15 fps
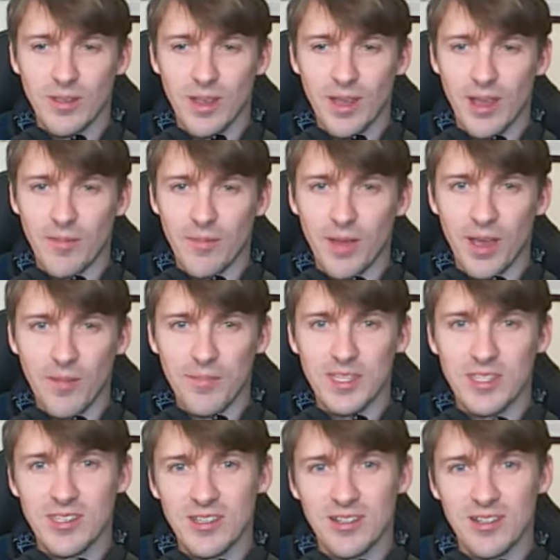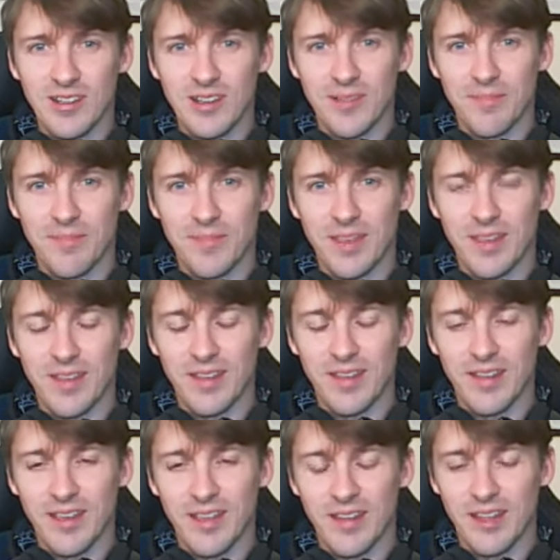Um, I miss it. Um, I'd
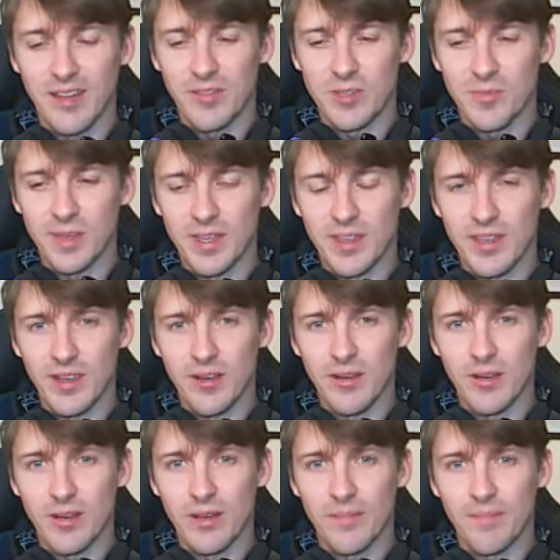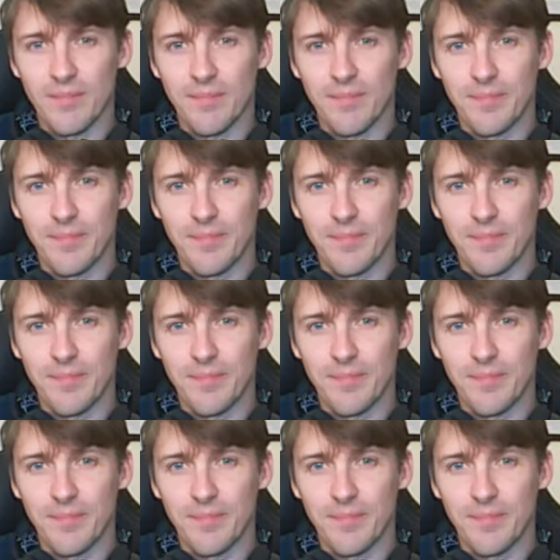I'd love to be there and um,